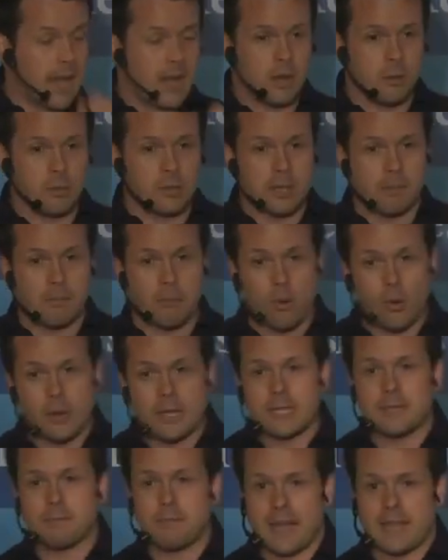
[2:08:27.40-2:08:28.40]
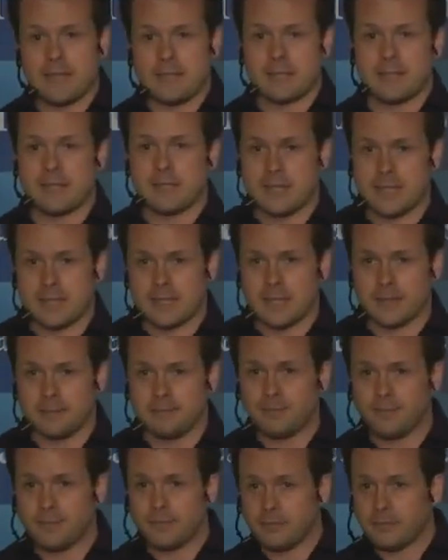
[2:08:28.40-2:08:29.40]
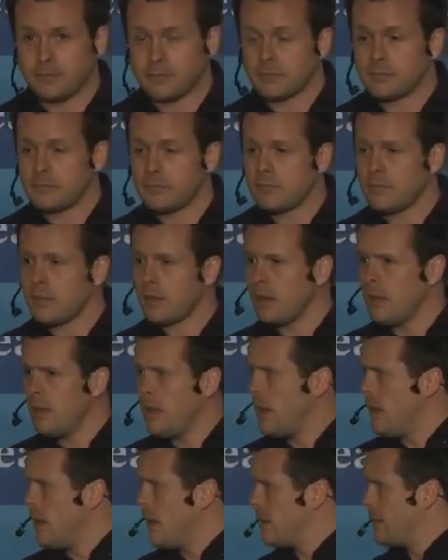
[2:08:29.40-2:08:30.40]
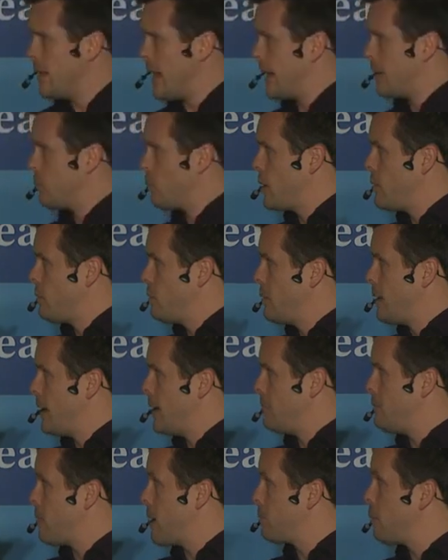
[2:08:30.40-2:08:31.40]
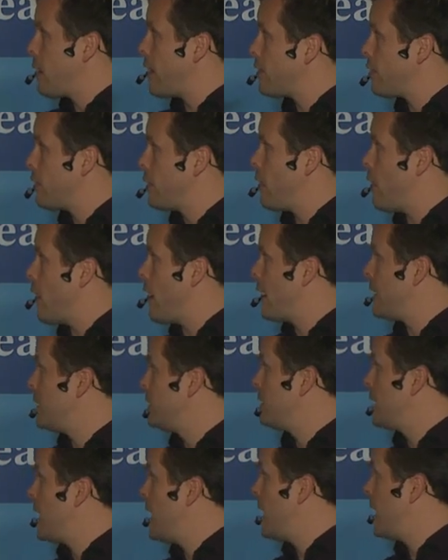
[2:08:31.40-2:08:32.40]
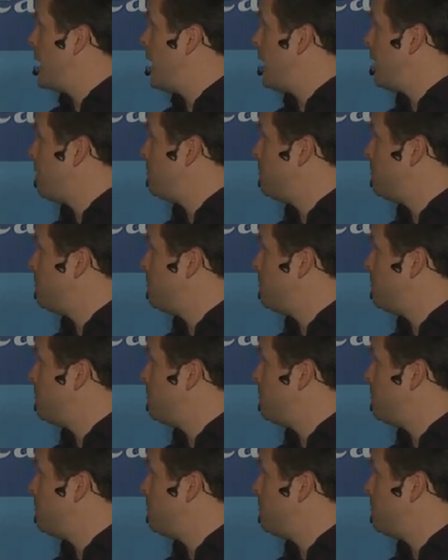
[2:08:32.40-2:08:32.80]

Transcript: and it was a points based system that we, uh, my brother and I, uh,